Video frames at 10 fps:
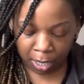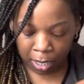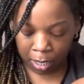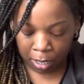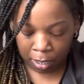
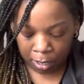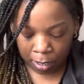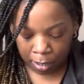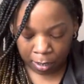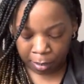
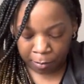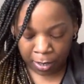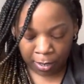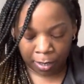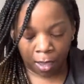
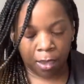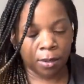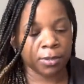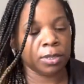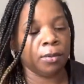I
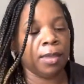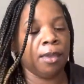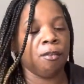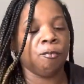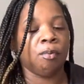also
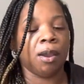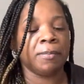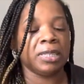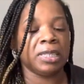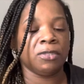have
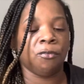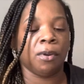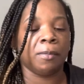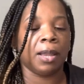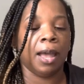promises
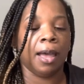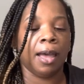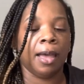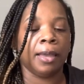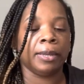from
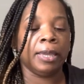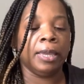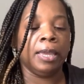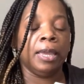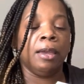God,
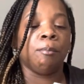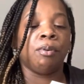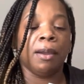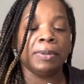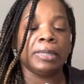
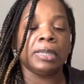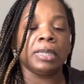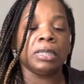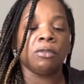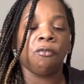
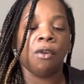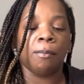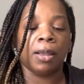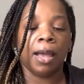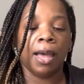promises
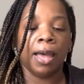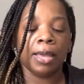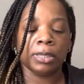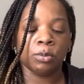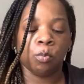from
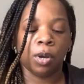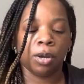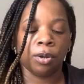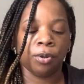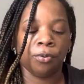God's
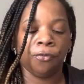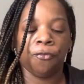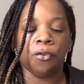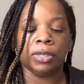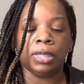word
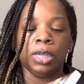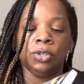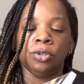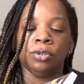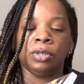for
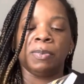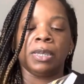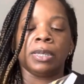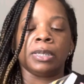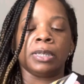teachers,
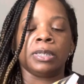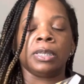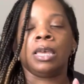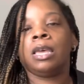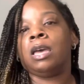because
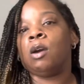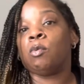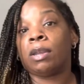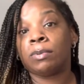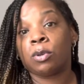
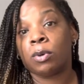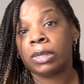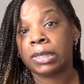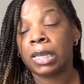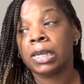when I was going
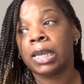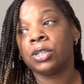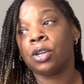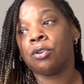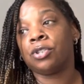to Sunday
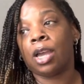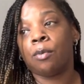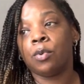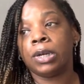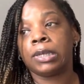church, I
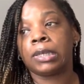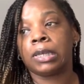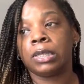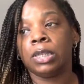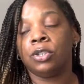was
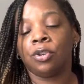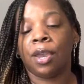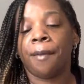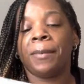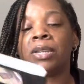a teacher
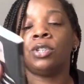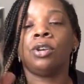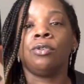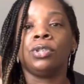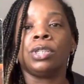at my
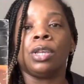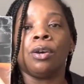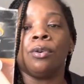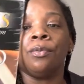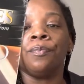church.
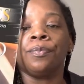So